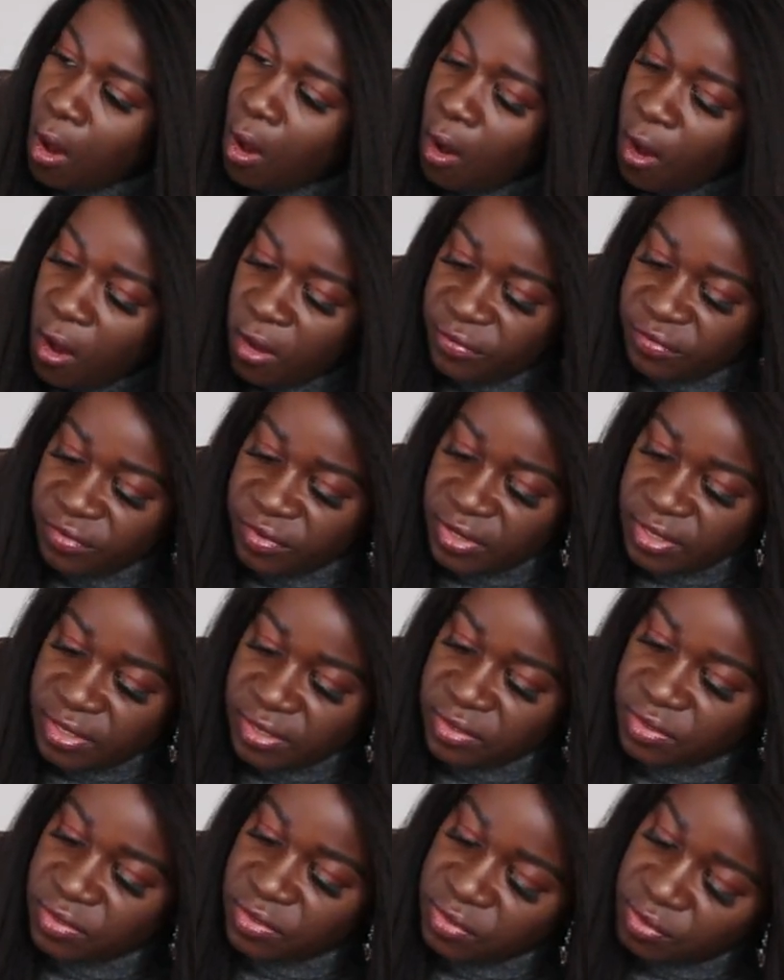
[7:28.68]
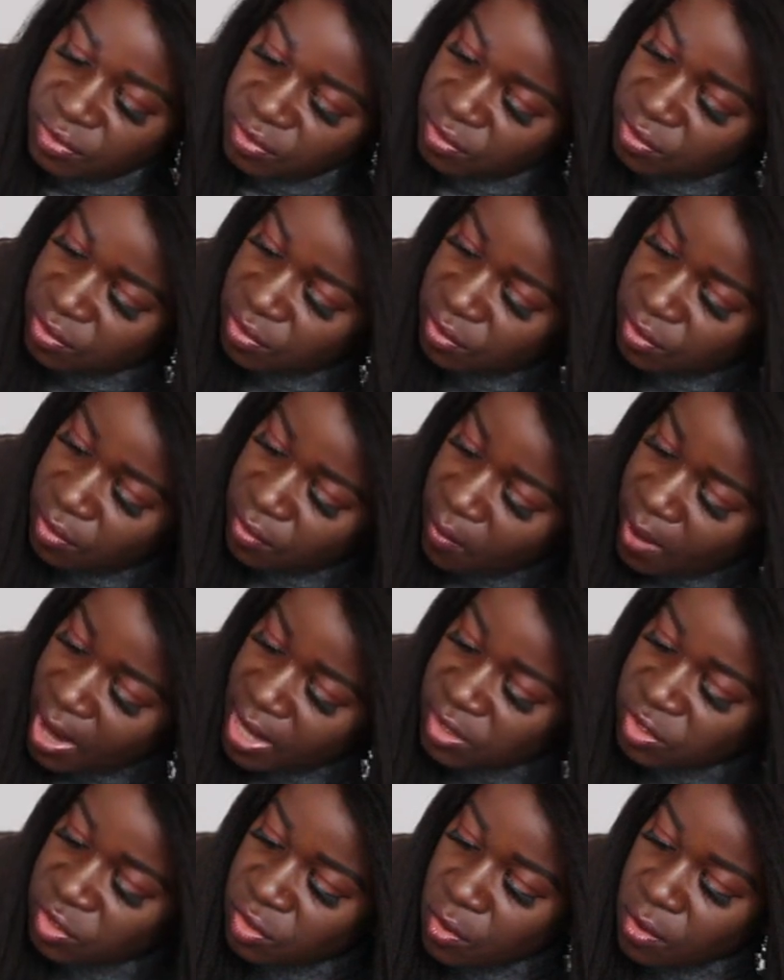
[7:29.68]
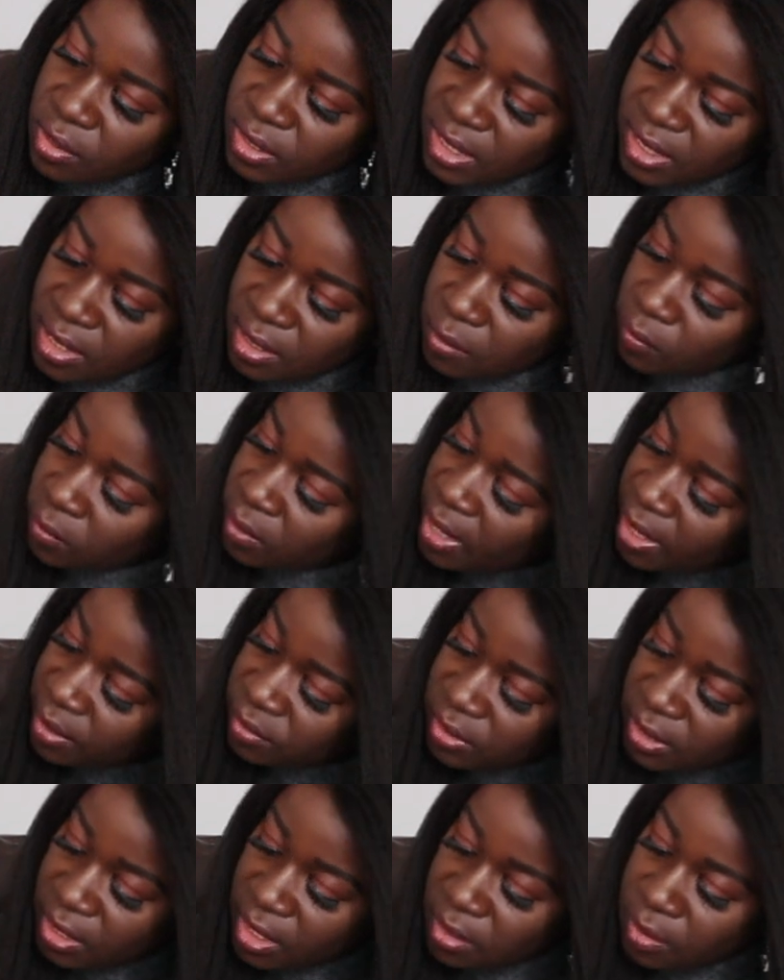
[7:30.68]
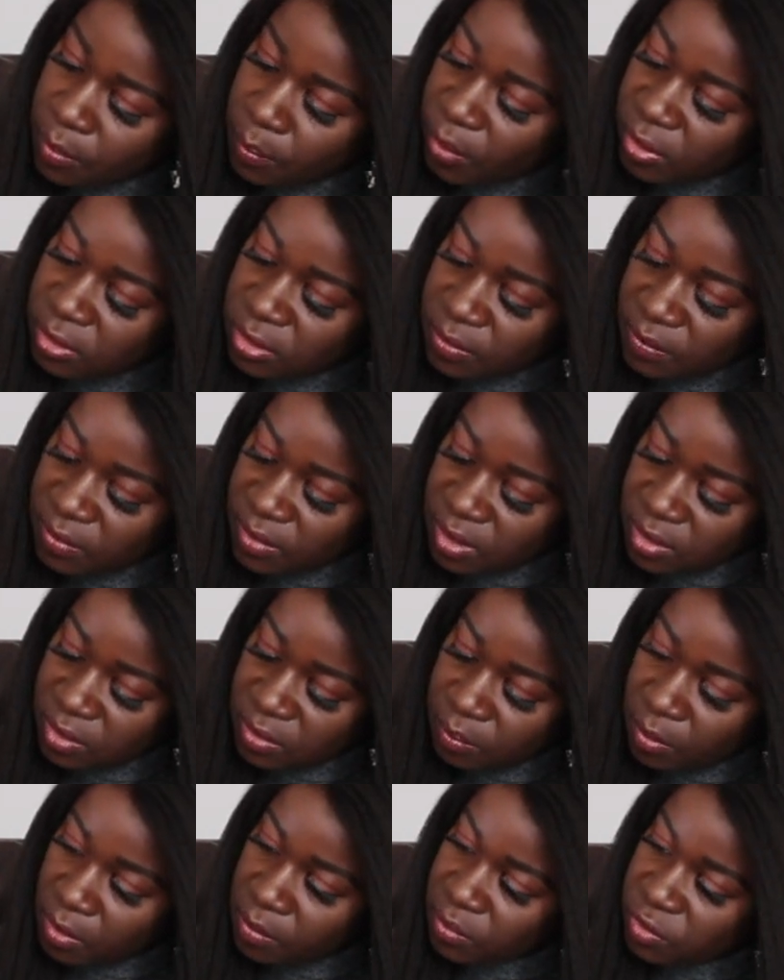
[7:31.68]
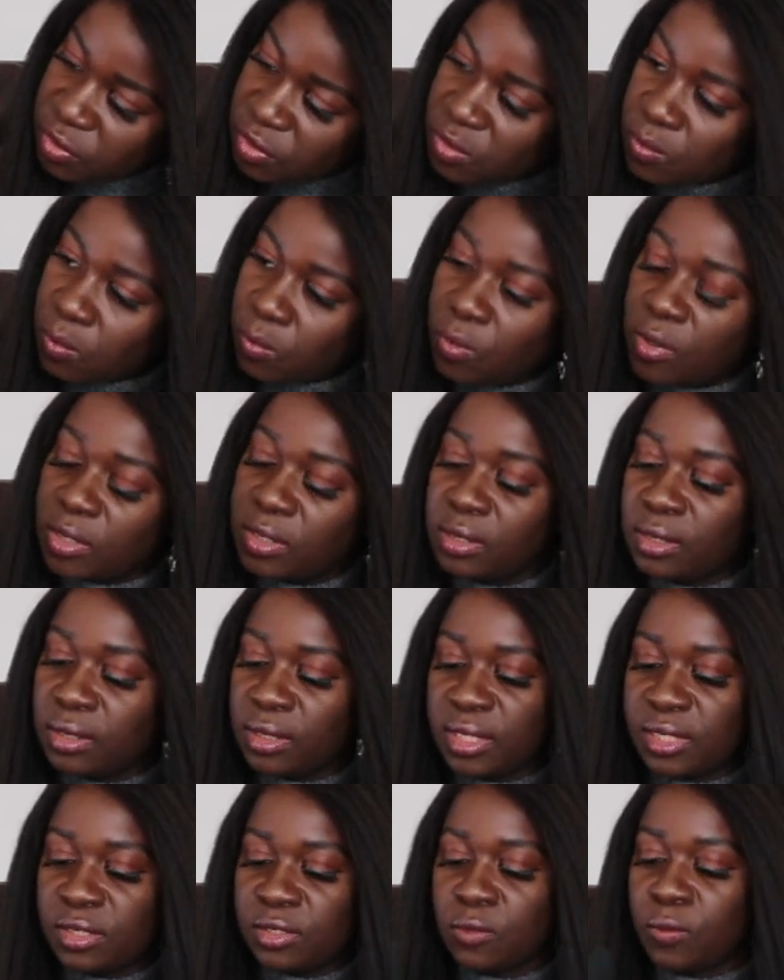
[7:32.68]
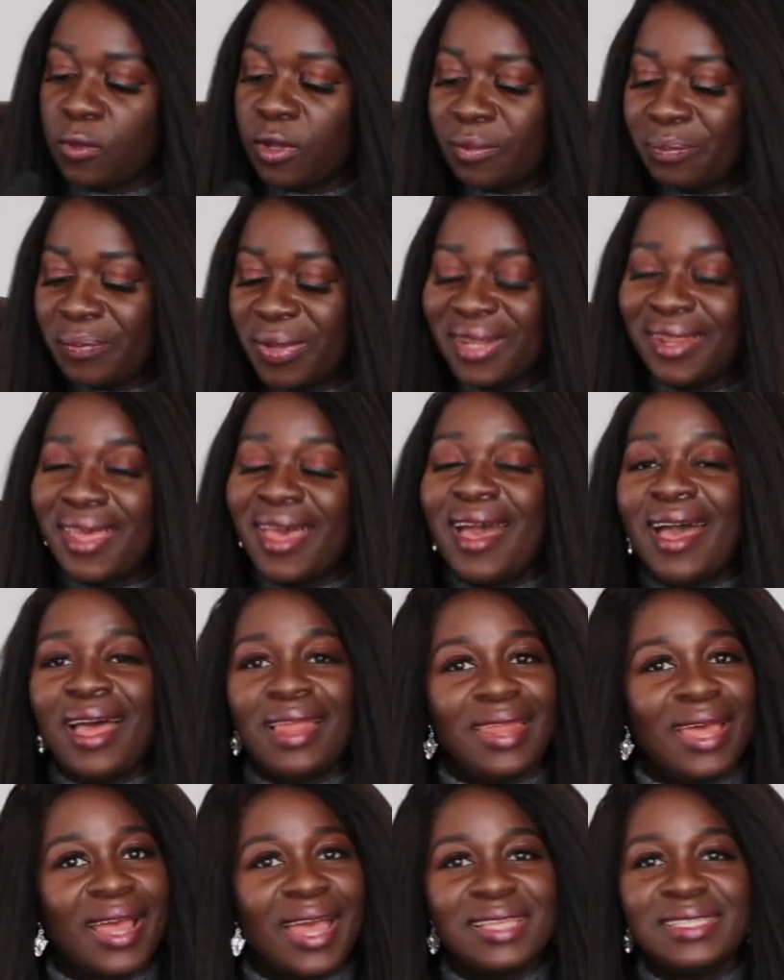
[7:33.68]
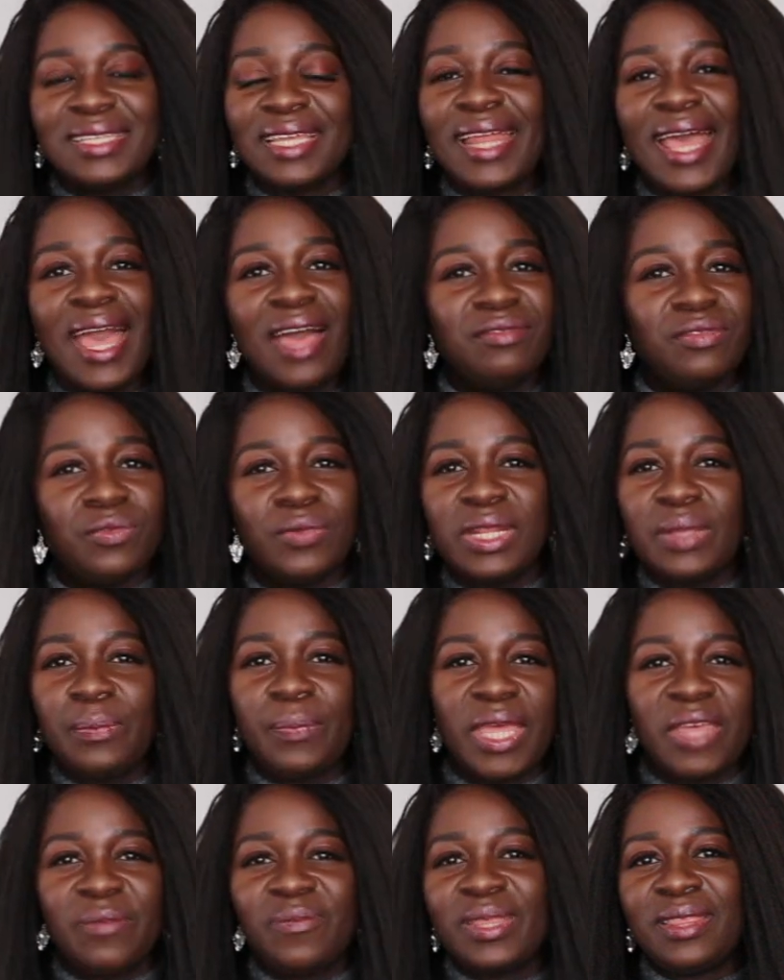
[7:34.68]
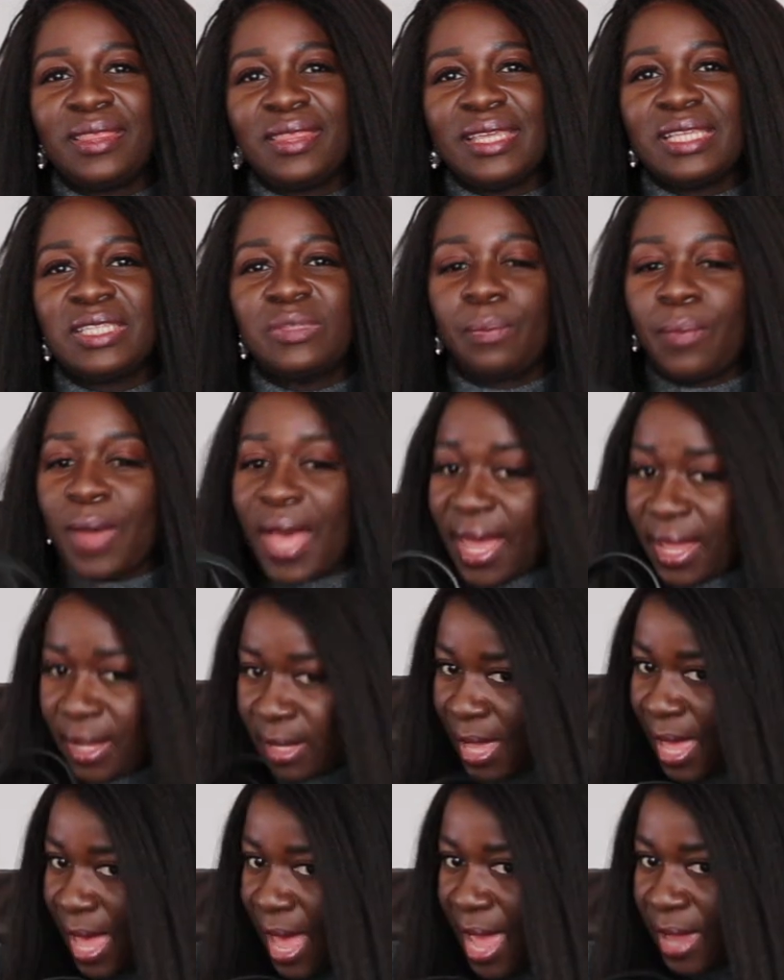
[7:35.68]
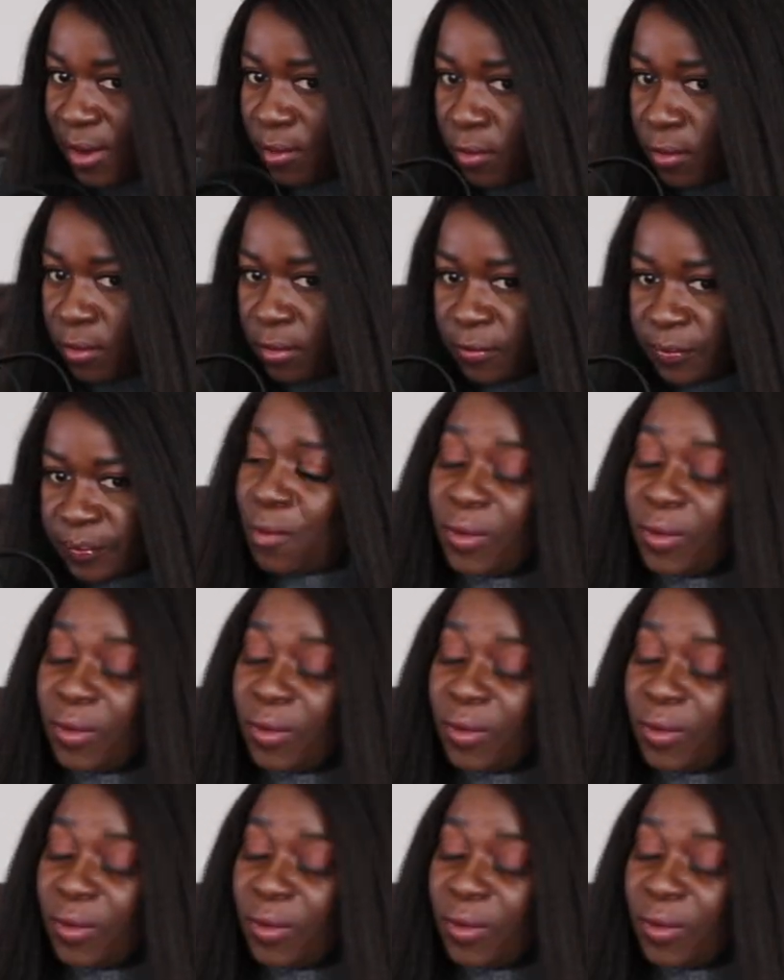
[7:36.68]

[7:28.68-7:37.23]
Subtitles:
obvious scratch on it. Well, actually at the bottom there's probably just one little one, but like I said, I haven't really babied this bag at all.